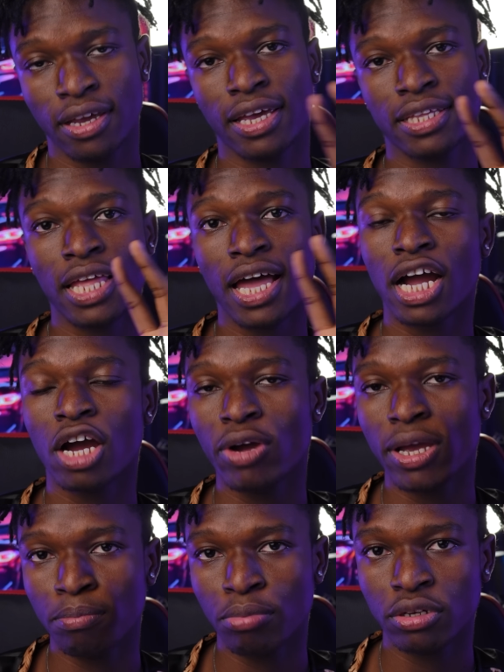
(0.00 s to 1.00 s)
And that account
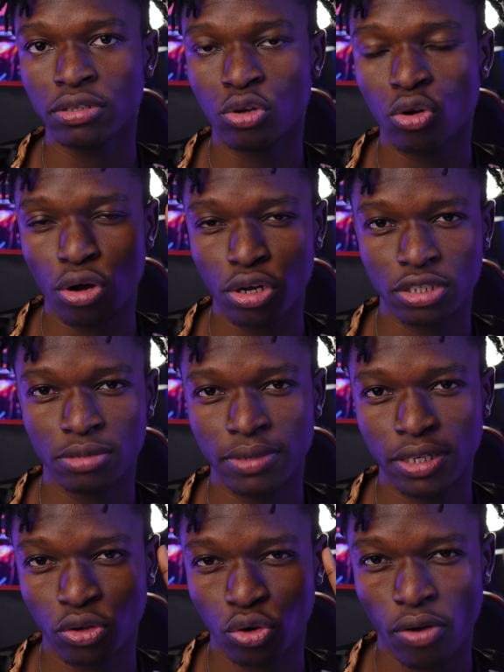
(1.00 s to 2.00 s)
I bought cost
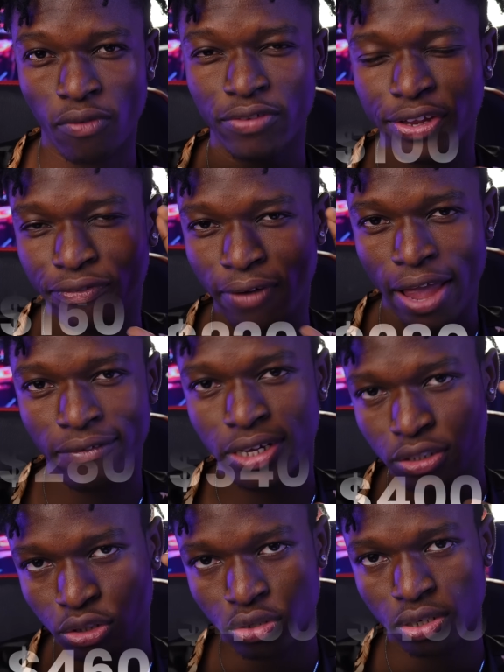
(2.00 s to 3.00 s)
me roughly
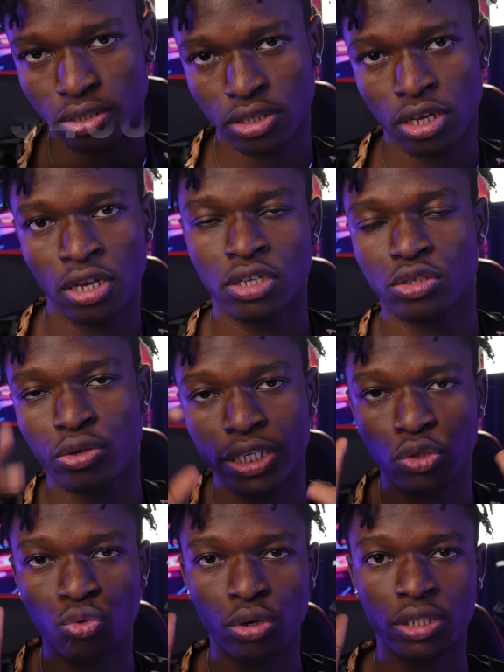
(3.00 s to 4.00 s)
$500. So it
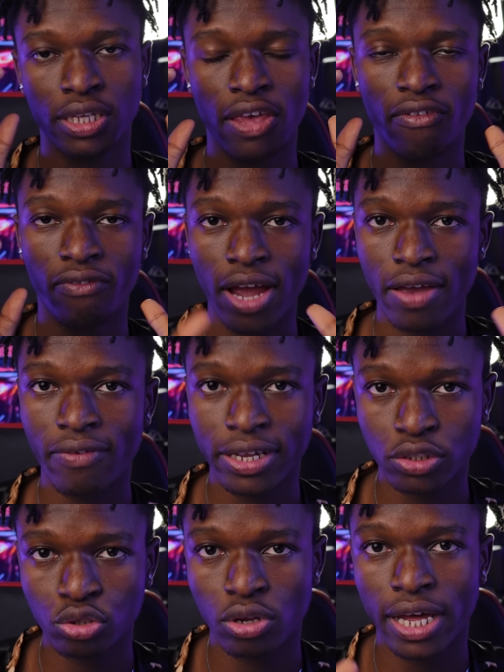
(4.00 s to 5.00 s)
was a
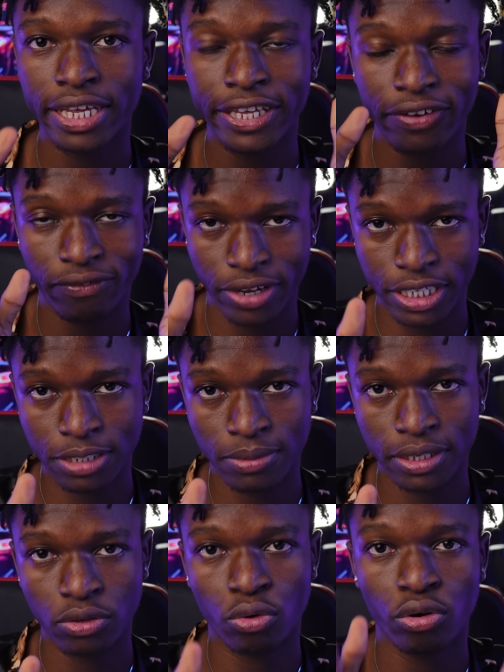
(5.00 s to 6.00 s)
$500
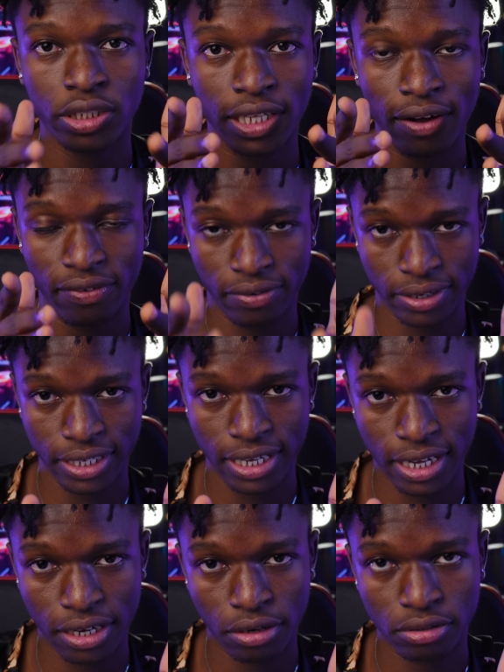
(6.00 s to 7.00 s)
investment on that funded
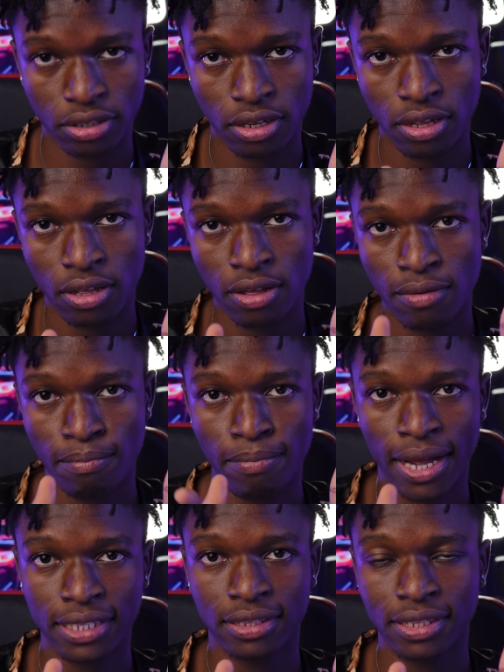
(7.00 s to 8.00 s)
account.
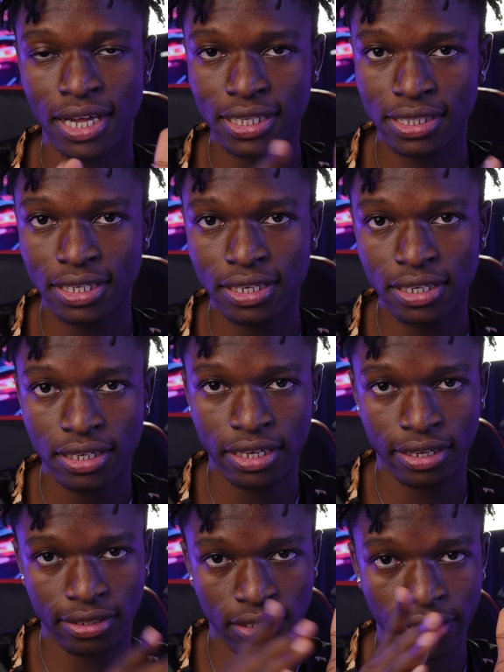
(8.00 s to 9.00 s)
But nothing
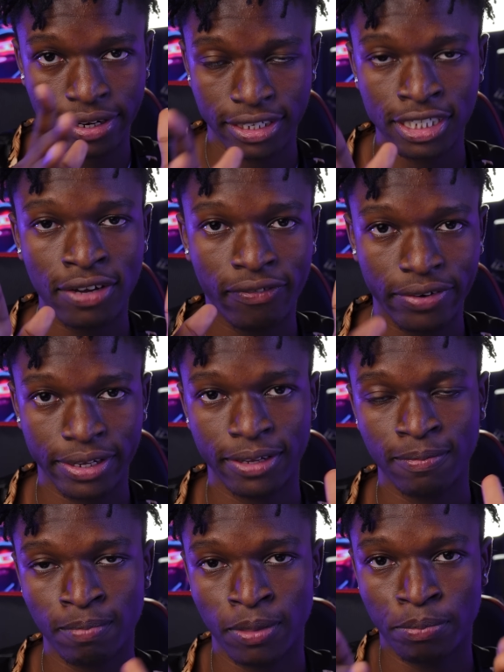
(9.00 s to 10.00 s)
is risk-free.
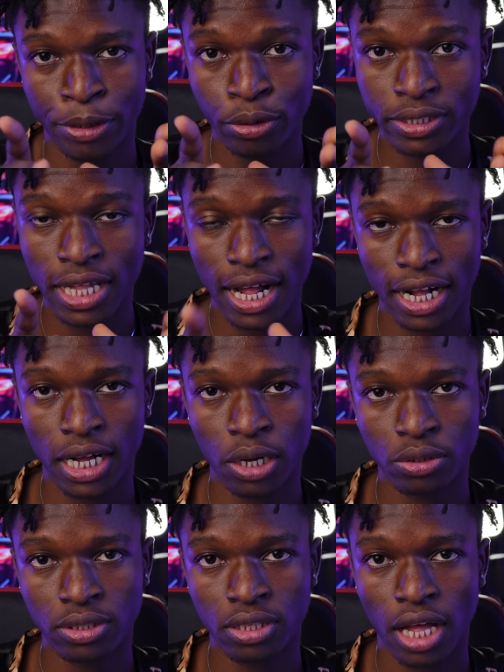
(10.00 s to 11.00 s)
Because that
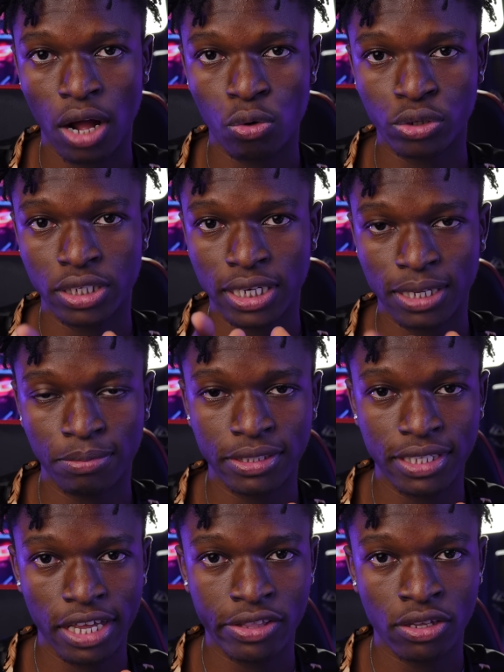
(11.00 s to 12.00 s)
account, I was
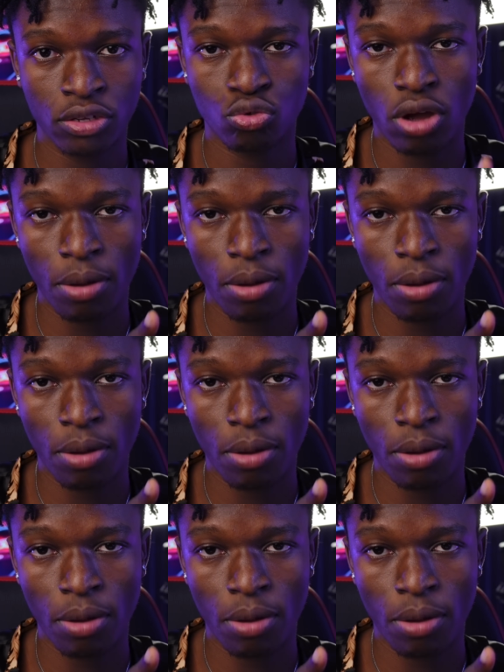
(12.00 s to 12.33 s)
limited to